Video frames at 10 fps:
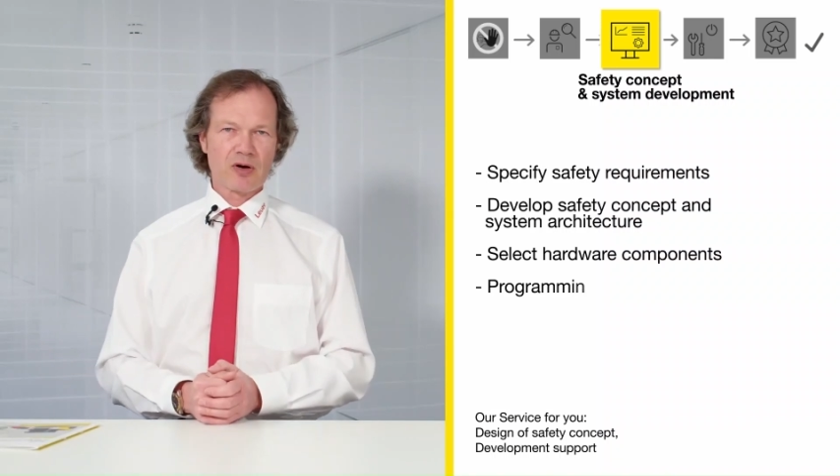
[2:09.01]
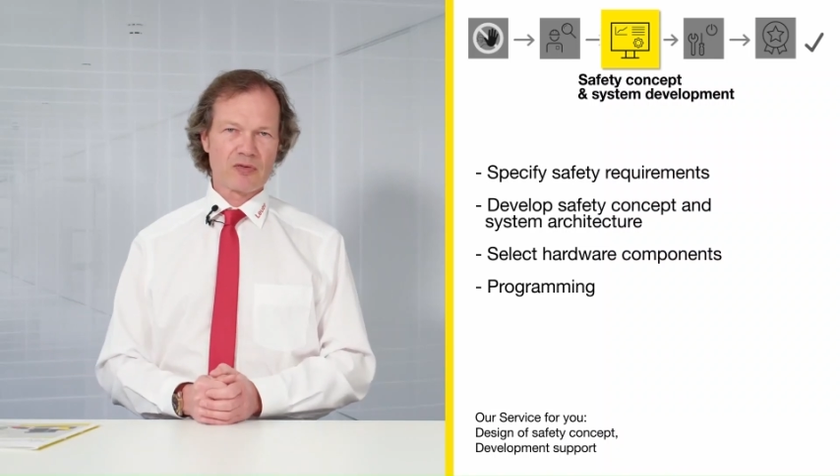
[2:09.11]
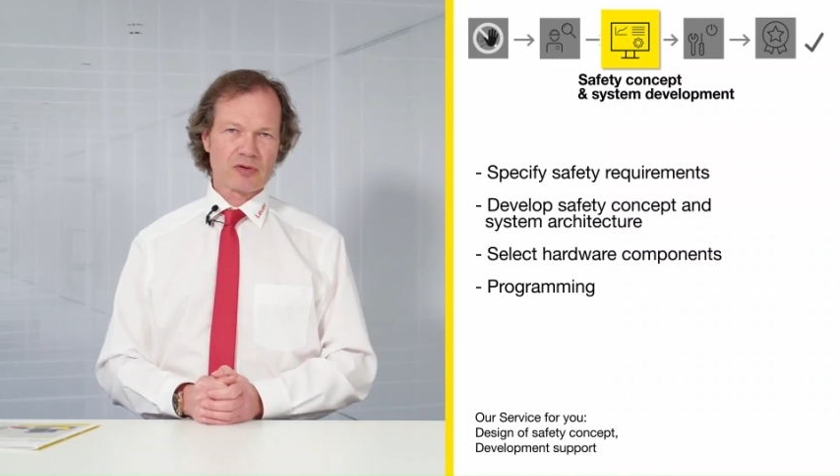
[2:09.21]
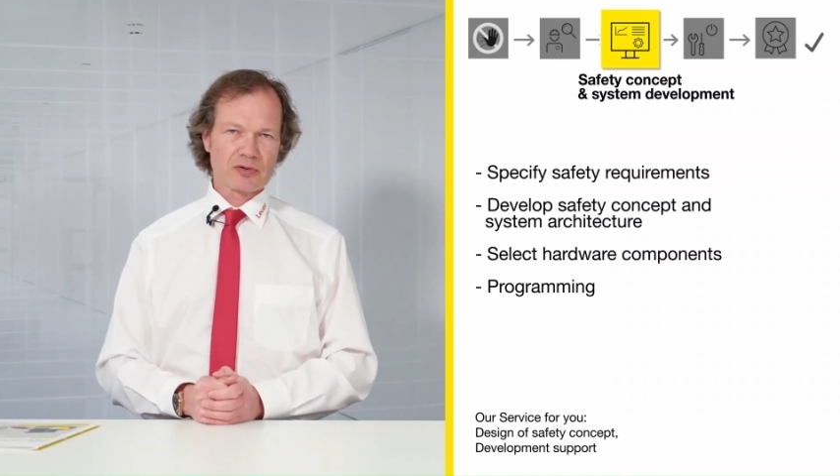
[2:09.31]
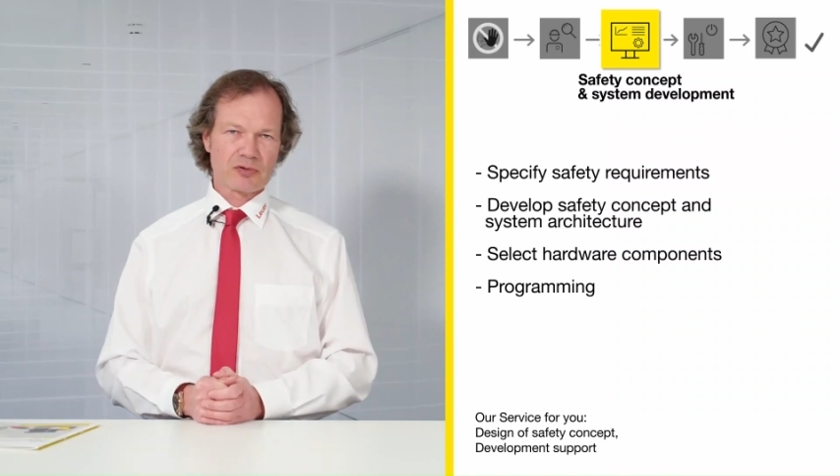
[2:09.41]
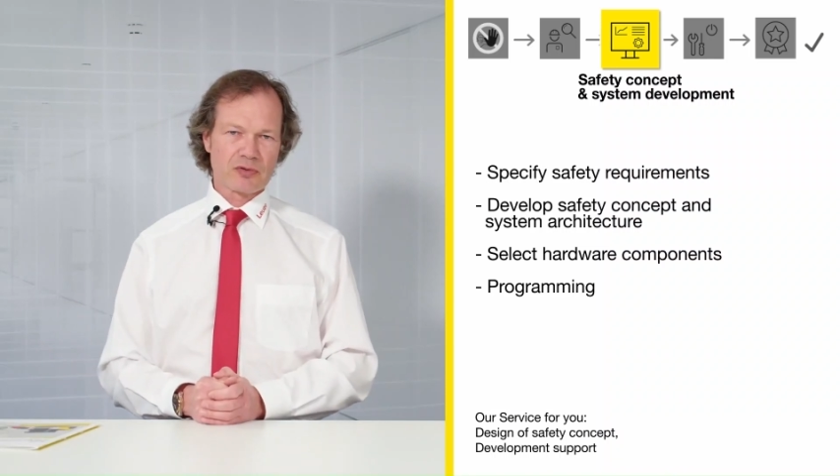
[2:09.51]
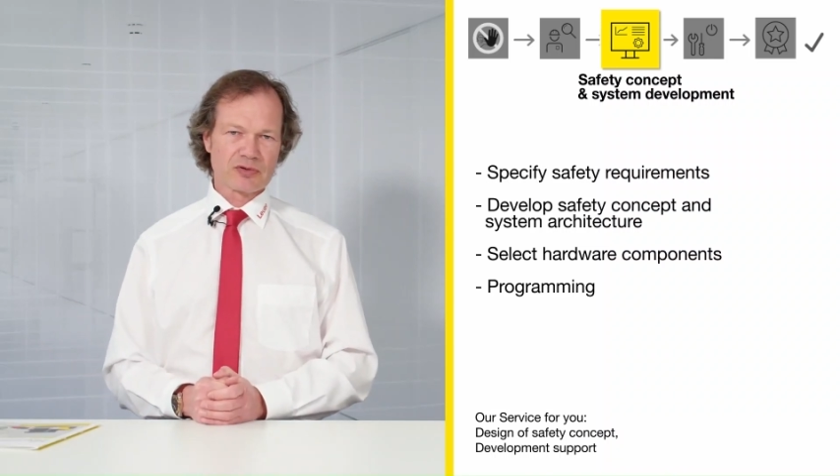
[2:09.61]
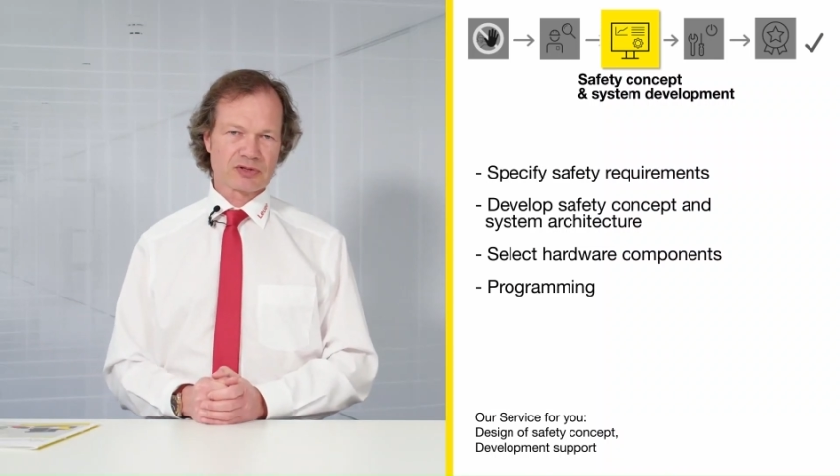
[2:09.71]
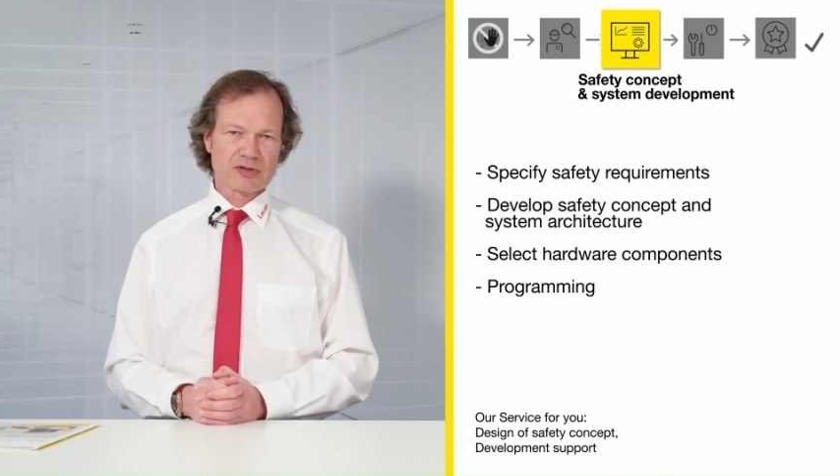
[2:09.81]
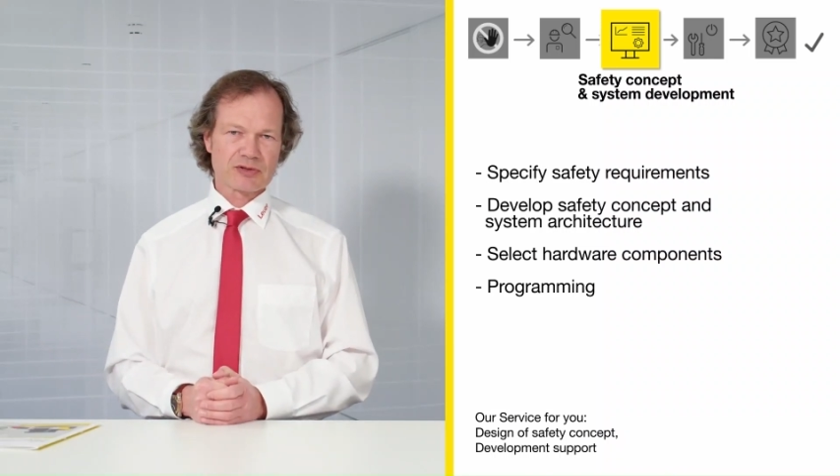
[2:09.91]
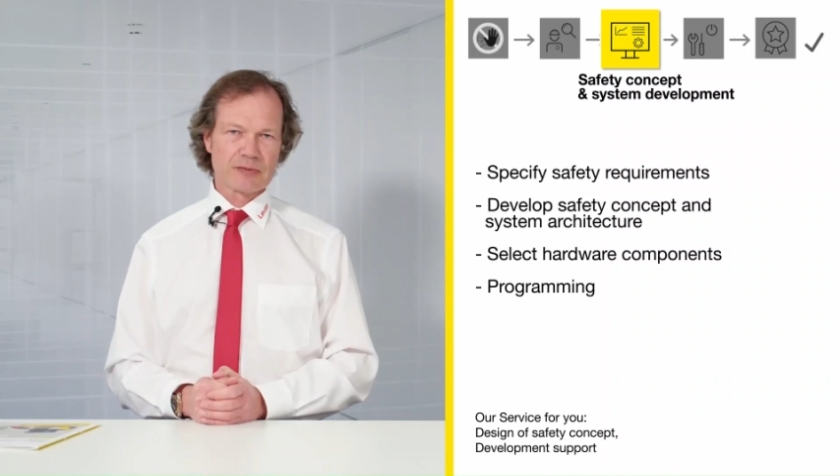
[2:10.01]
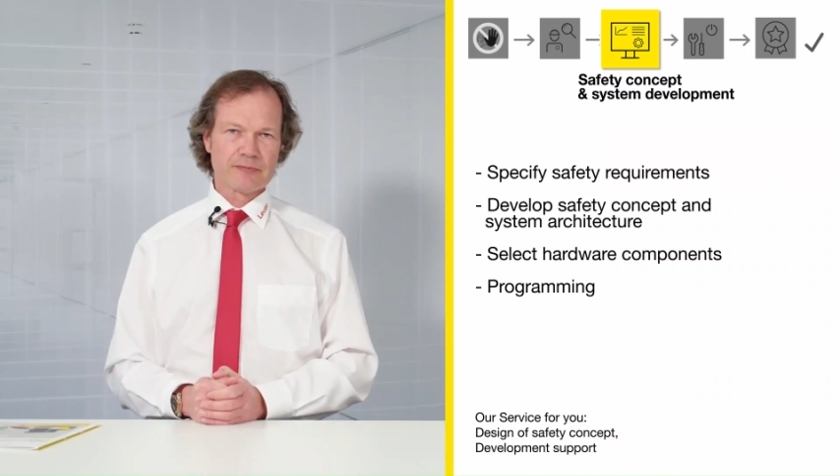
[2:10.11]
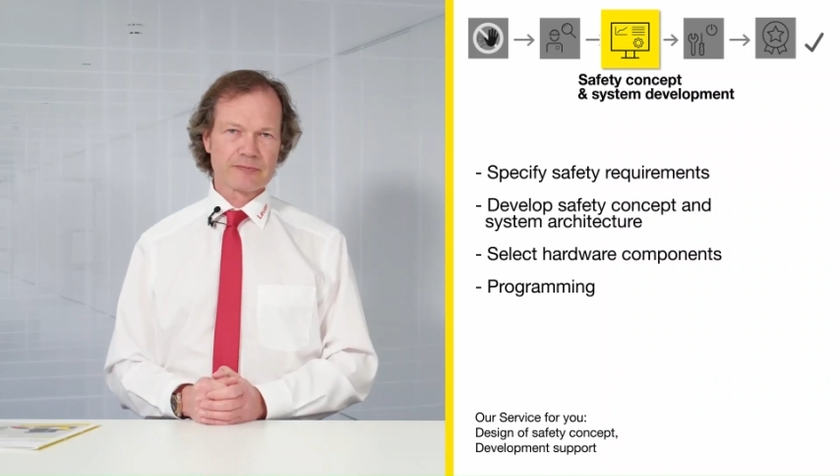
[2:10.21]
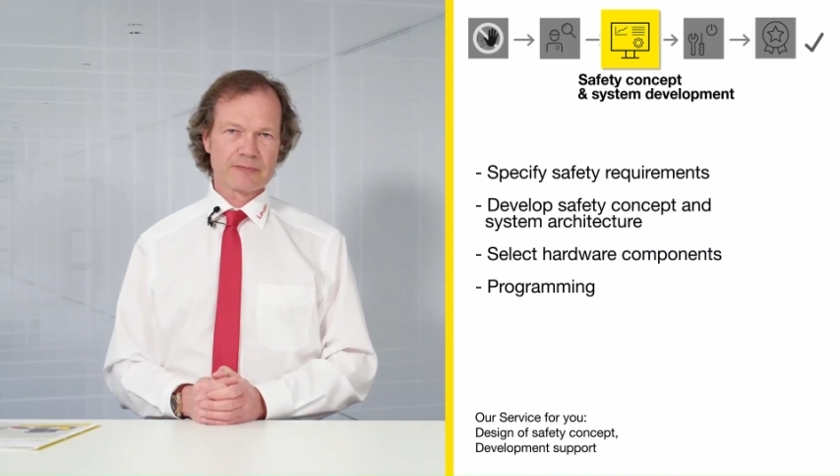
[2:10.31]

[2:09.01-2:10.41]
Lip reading: of a control system.